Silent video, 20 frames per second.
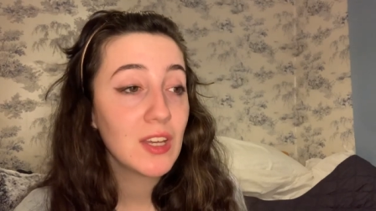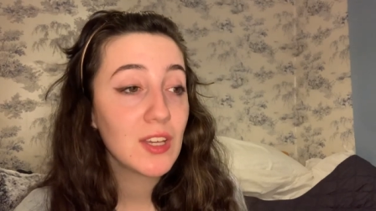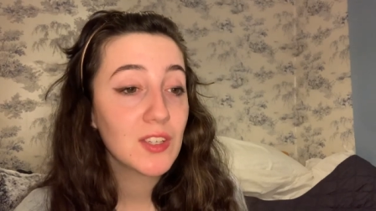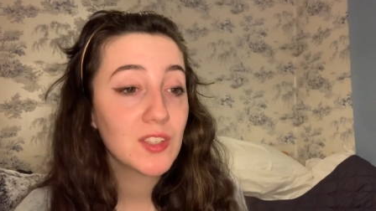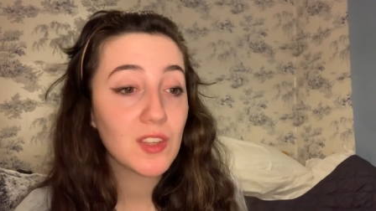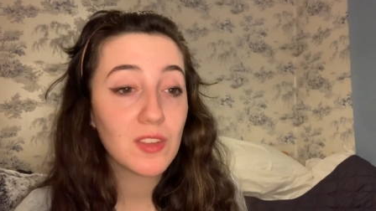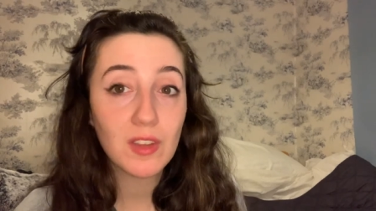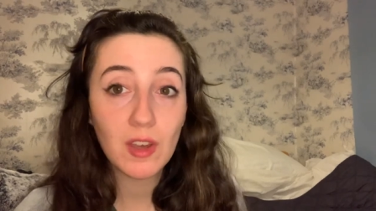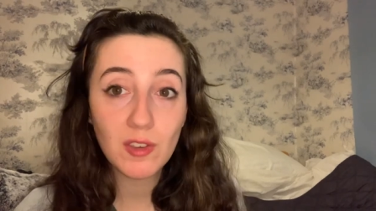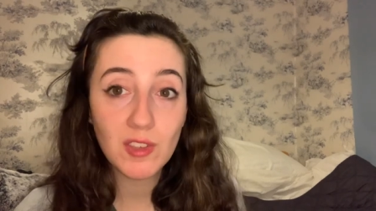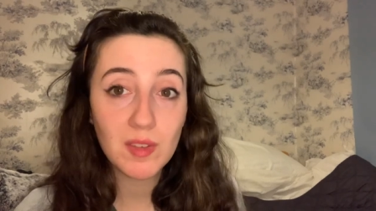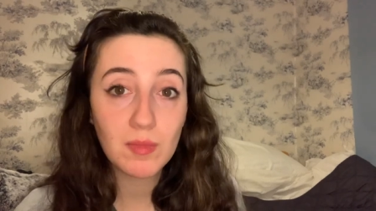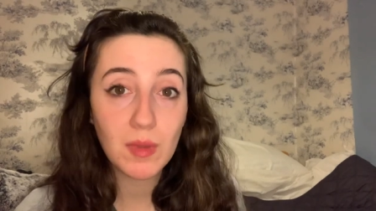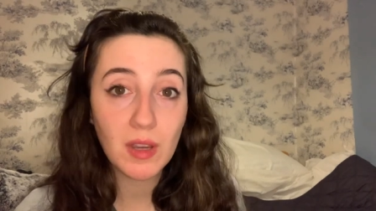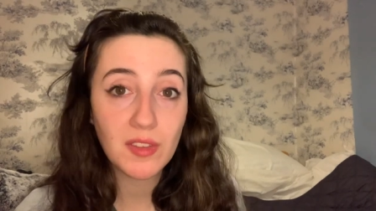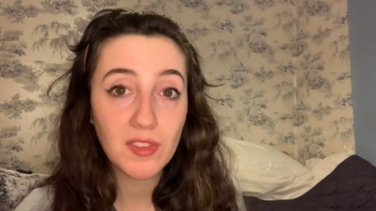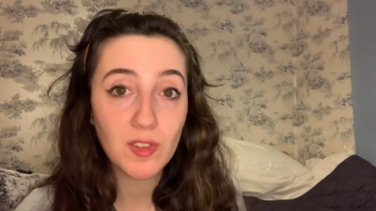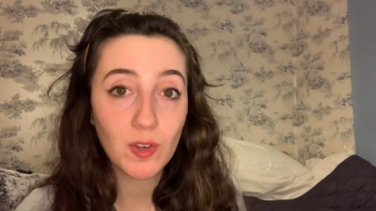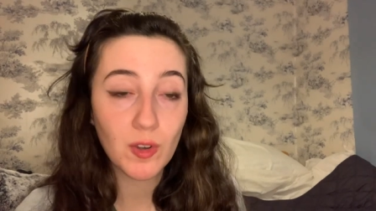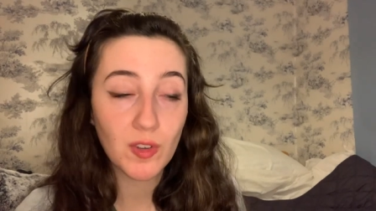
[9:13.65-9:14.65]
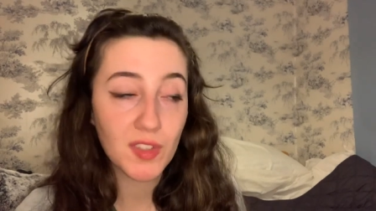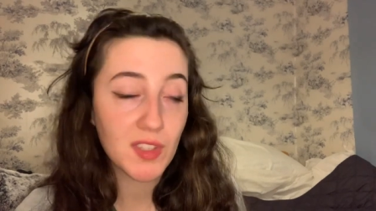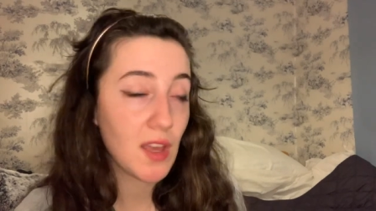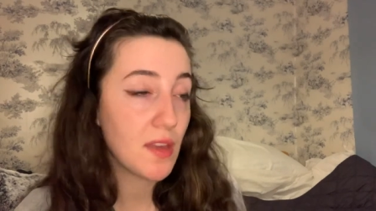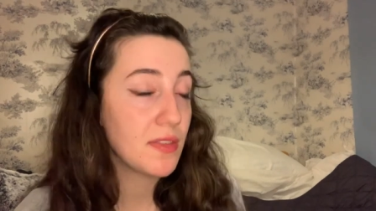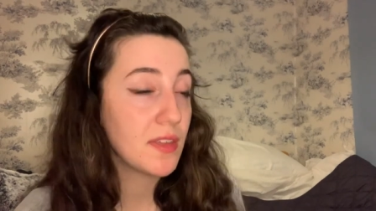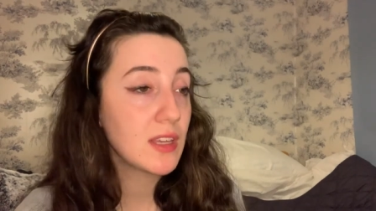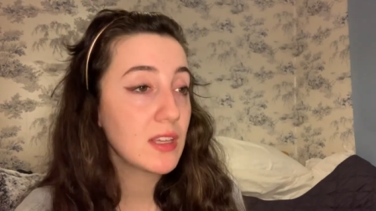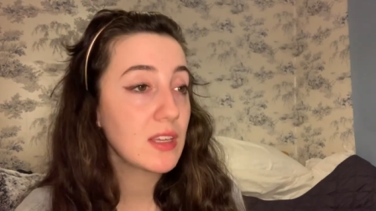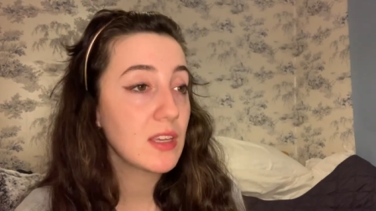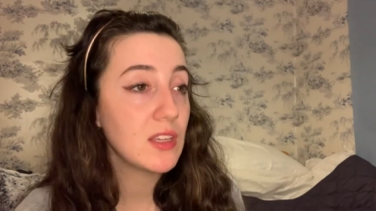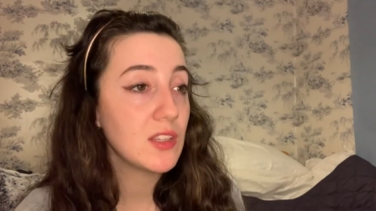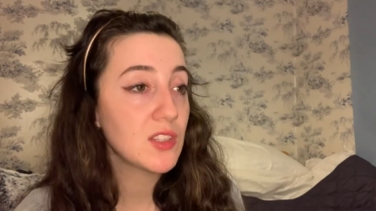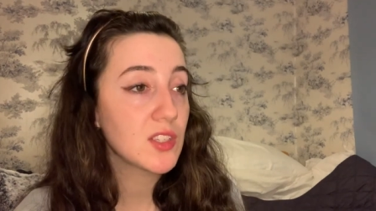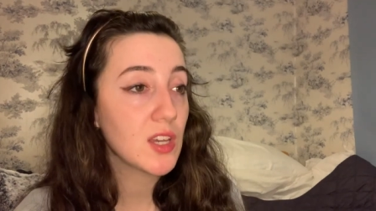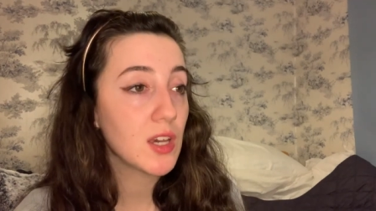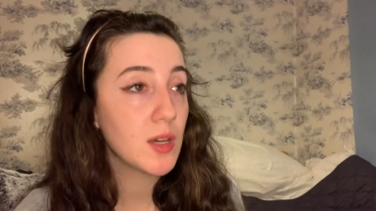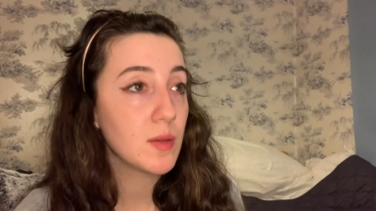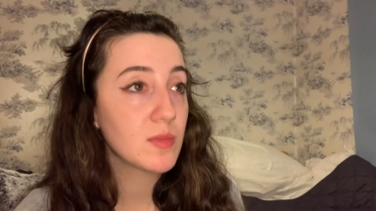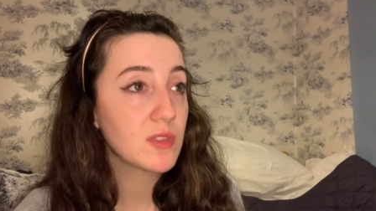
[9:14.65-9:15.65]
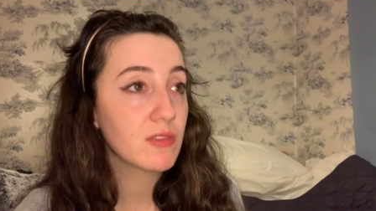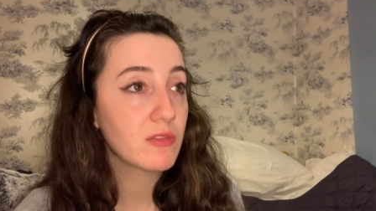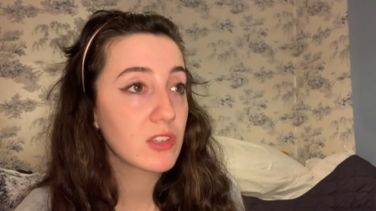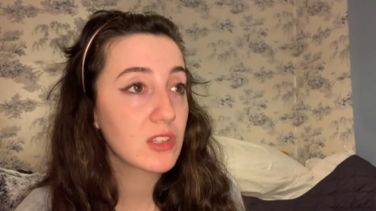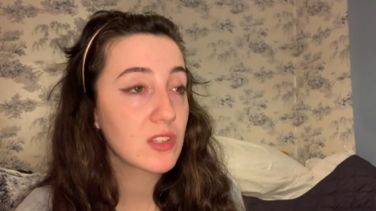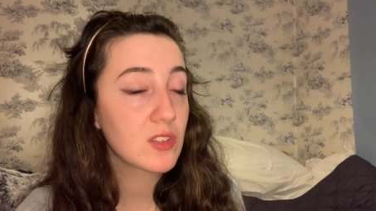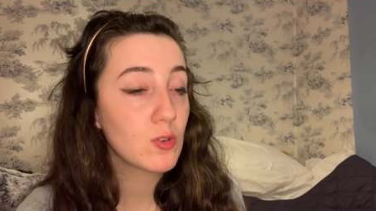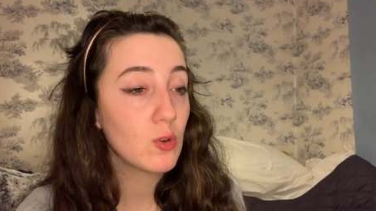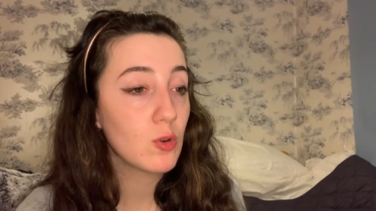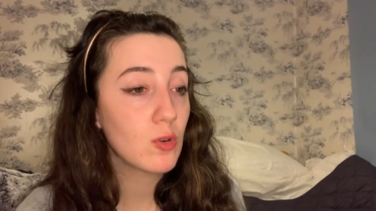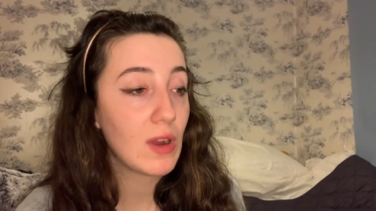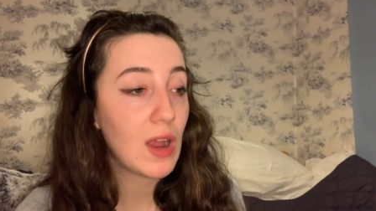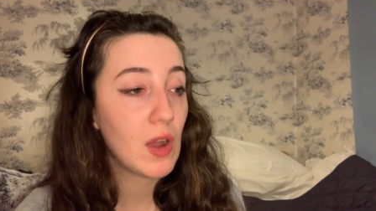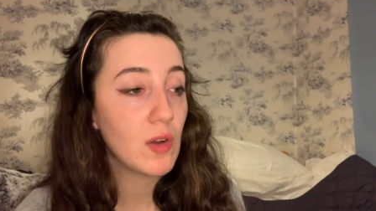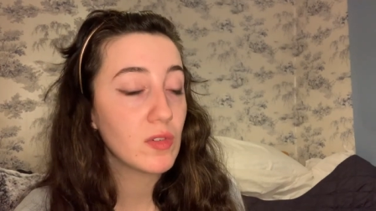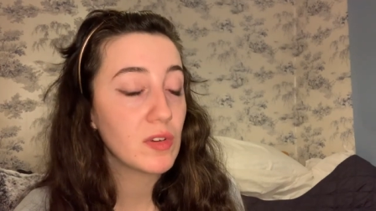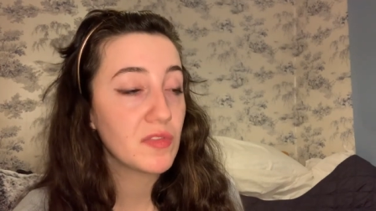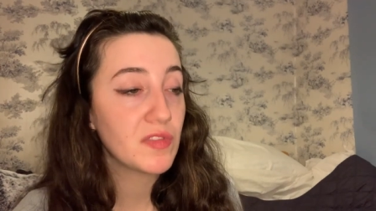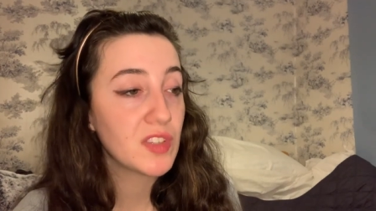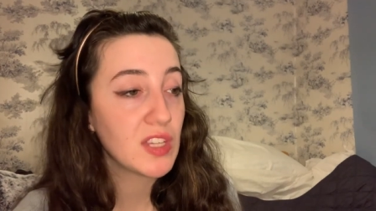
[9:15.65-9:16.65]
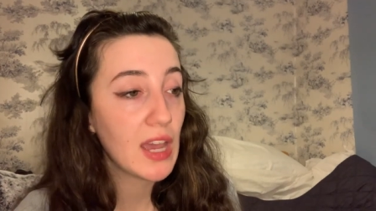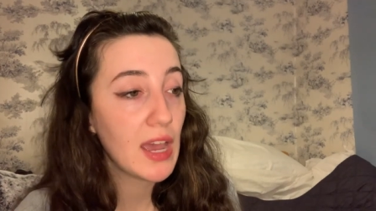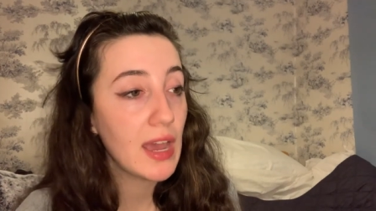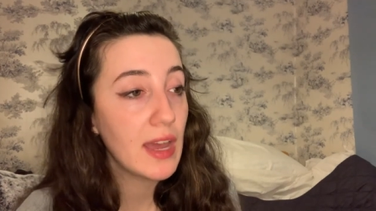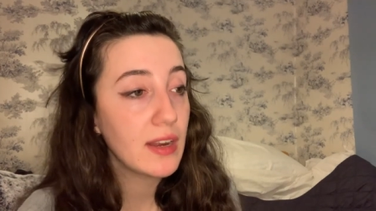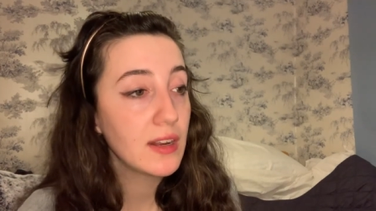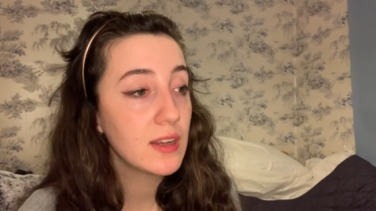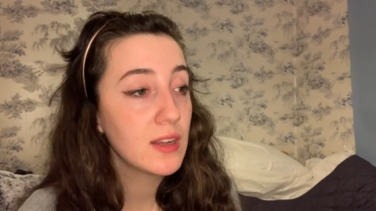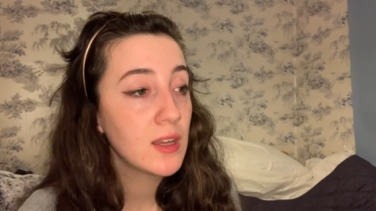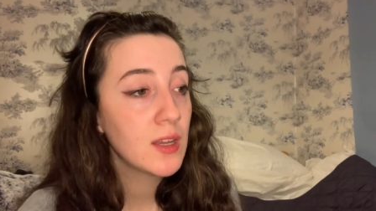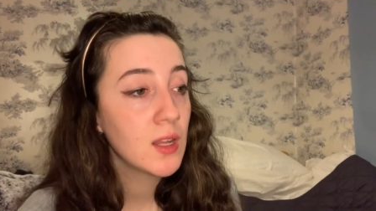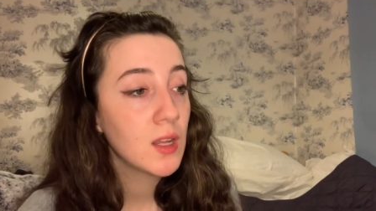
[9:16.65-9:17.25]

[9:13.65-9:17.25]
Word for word: So those are my thoughts. I think in terms of a score out of 10,